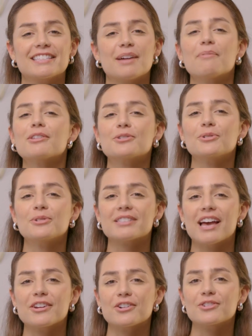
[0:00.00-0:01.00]
Some of the tools
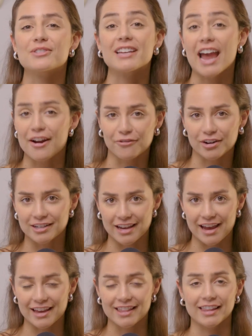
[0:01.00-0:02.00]
that you're using every
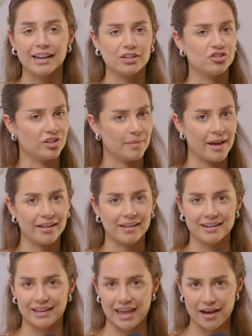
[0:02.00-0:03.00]
day, like Gmail
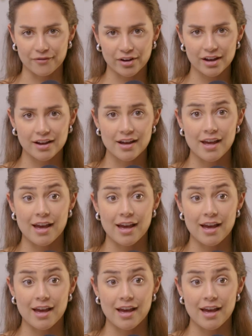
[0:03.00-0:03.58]
and Canva,